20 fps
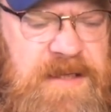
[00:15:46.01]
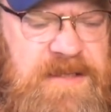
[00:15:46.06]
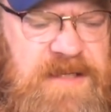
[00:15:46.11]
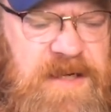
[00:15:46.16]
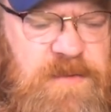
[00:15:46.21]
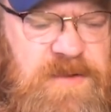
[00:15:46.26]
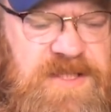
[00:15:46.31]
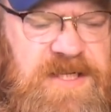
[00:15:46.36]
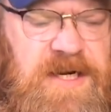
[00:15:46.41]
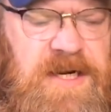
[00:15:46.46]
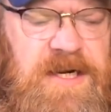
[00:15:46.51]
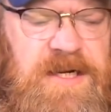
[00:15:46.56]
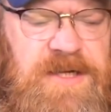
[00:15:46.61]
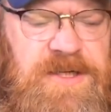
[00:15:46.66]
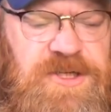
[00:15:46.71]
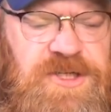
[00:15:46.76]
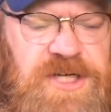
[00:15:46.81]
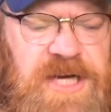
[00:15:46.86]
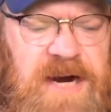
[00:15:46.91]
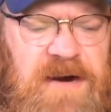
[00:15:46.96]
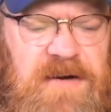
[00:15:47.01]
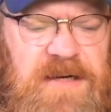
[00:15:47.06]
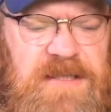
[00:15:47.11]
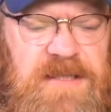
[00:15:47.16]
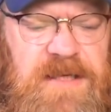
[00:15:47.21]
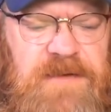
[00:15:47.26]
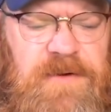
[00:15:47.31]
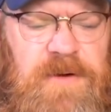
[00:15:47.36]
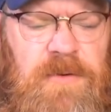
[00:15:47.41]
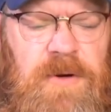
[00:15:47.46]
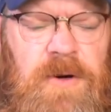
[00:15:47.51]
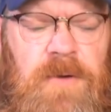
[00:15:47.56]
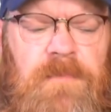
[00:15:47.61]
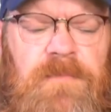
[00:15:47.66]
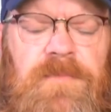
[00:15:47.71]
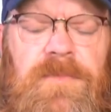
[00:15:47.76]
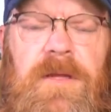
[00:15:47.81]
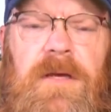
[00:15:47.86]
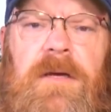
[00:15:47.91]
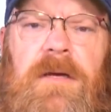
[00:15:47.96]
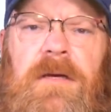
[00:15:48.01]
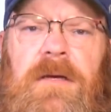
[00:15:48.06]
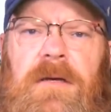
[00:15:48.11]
He said he was sitting in his chair in his living room.